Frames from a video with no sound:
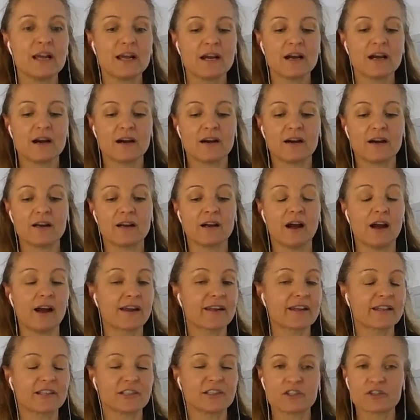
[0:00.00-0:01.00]
I
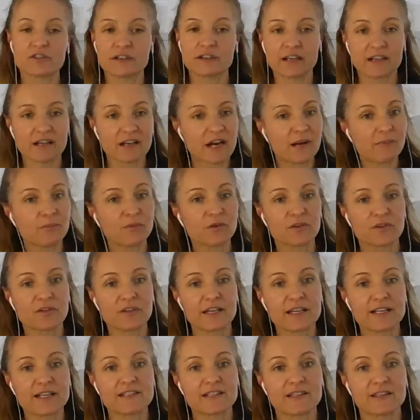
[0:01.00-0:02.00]
can treat a couple of
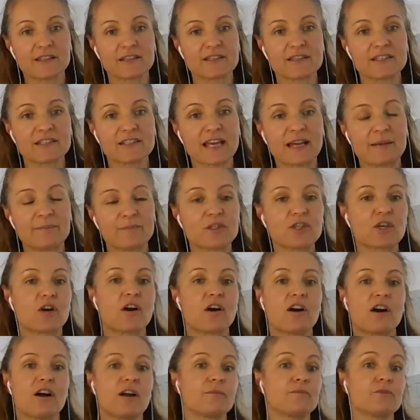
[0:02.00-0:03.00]
things at the same
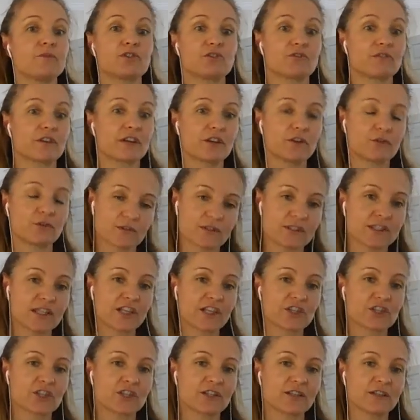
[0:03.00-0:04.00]
time during your
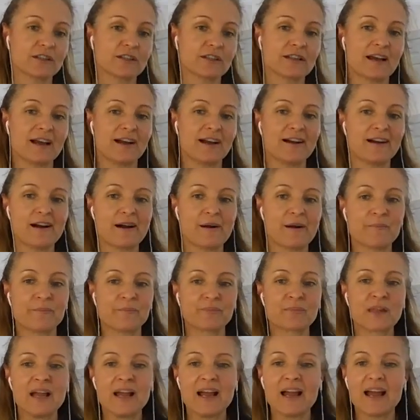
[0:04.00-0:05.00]
session.
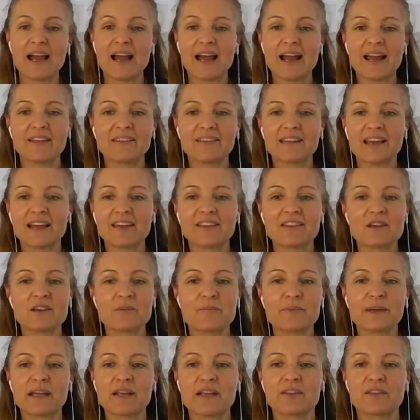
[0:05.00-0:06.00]
And the
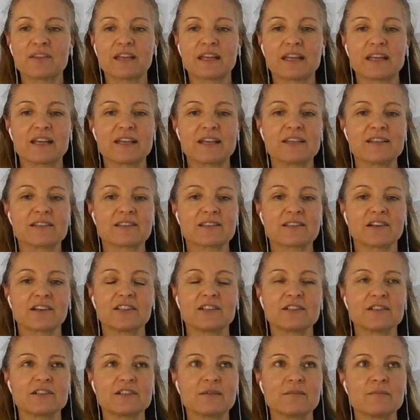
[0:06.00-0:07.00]
big thing is,
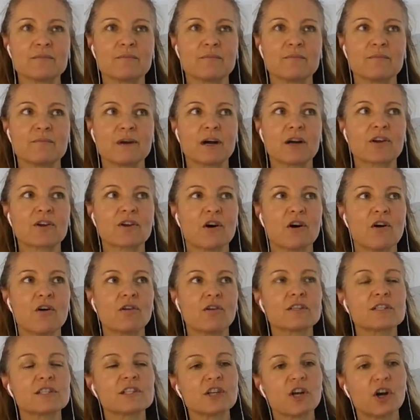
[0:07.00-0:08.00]
my goal
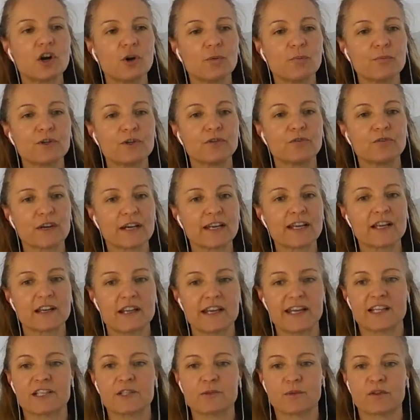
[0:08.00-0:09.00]
is to help you
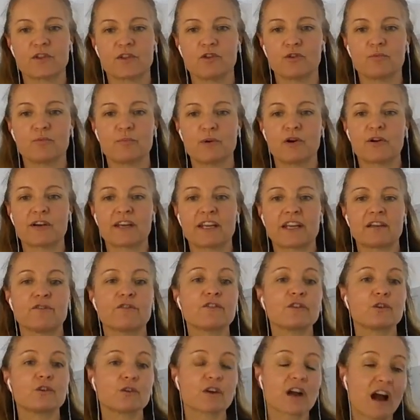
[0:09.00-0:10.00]
reconnect with your body and
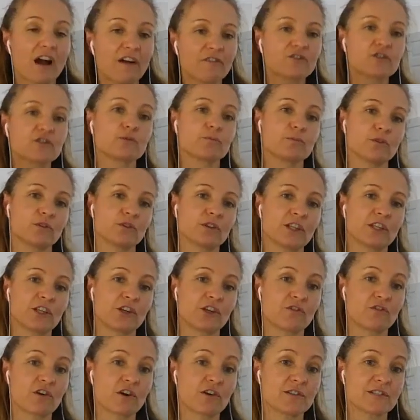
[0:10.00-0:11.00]
feel comfortable in
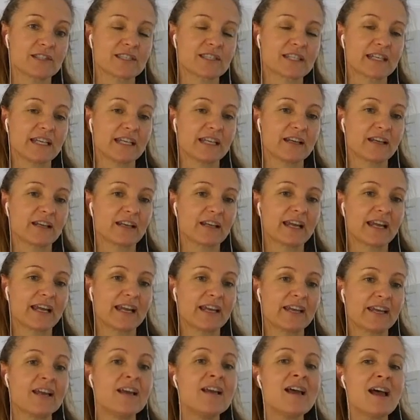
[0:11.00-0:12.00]
your own skin
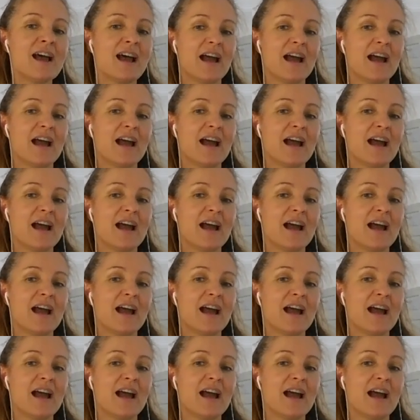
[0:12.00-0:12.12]
again.